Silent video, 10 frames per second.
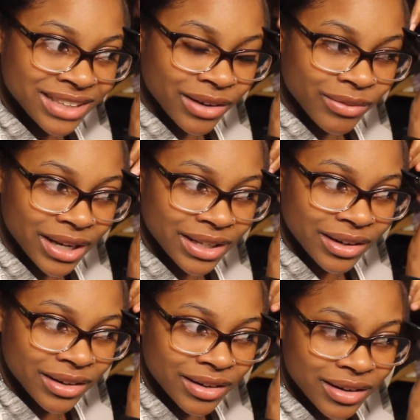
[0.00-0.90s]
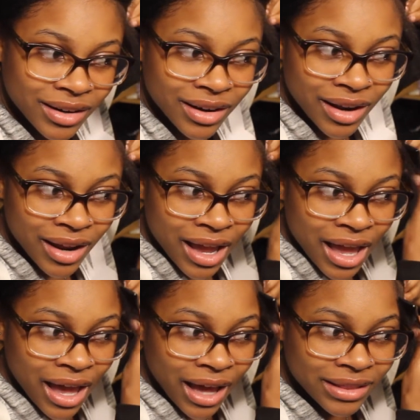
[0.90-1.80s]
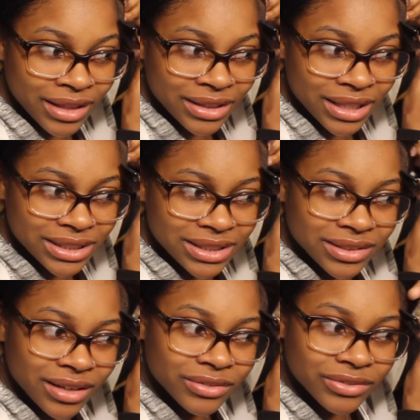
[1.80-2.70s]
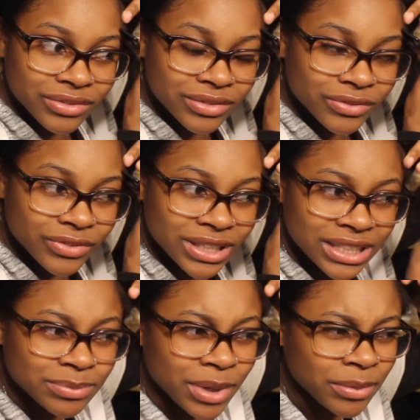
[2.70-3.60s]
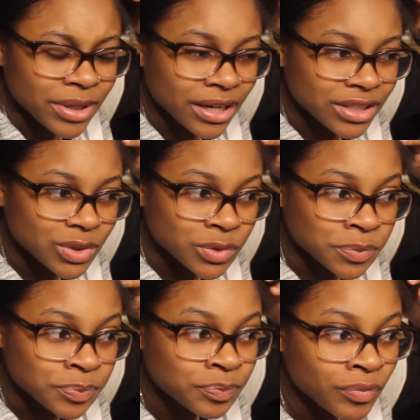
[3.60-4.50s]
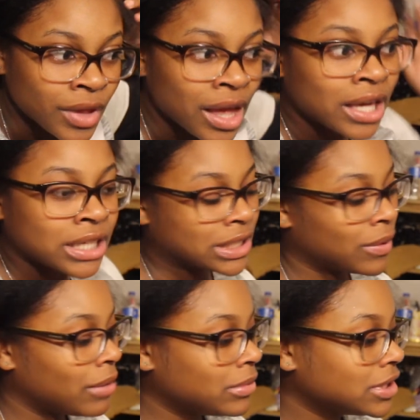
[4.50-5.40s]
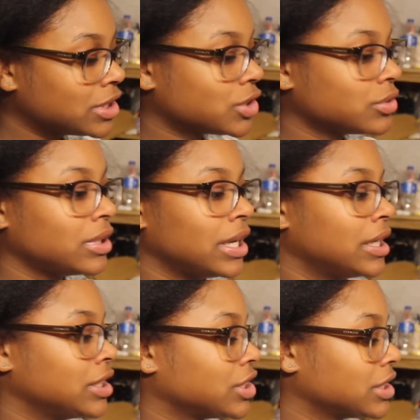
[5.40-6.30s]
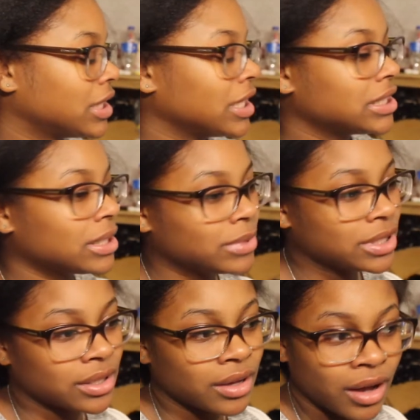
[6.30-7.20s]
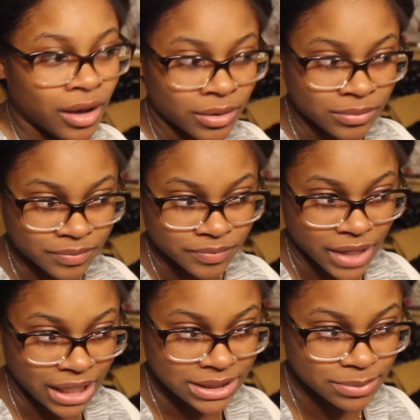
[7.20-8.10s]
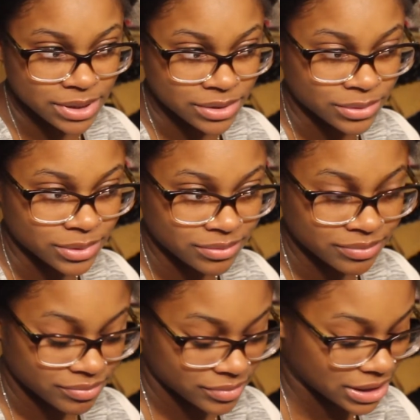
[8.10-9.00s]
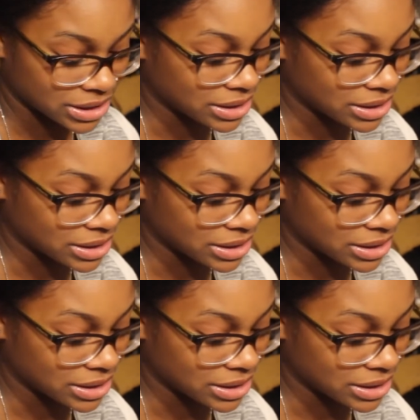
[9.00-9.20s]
right there. I think that's enough for this baby hair swoop. So what I'm gonna do is just take some of the got to be glued, cause